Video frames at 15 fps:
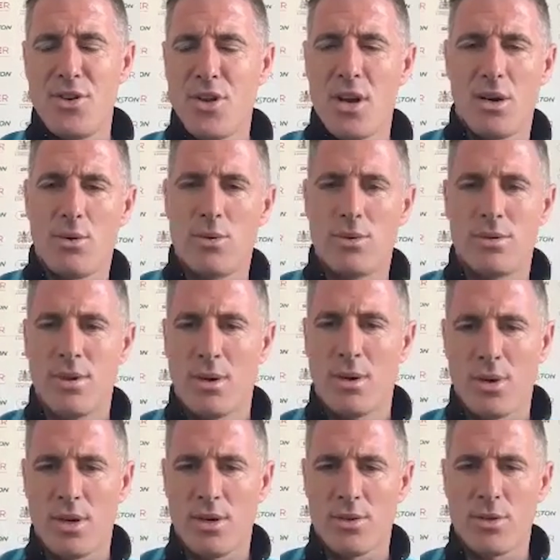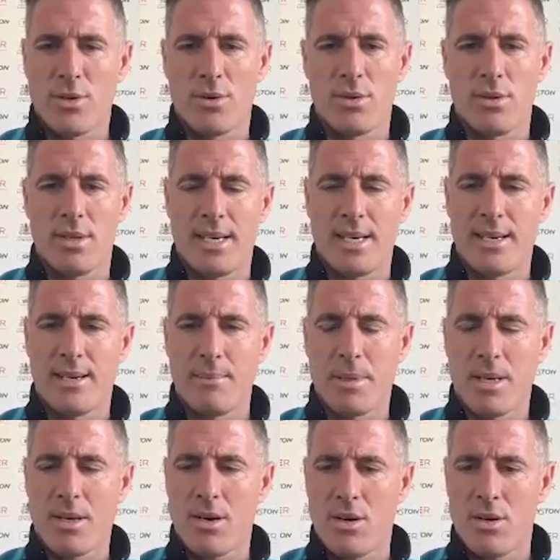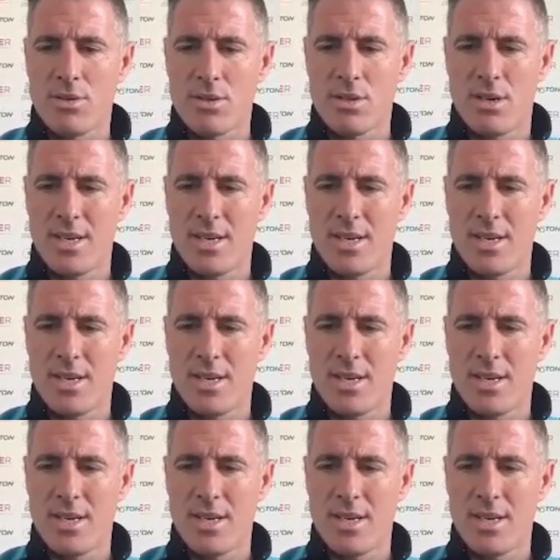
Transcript: No, not at all, because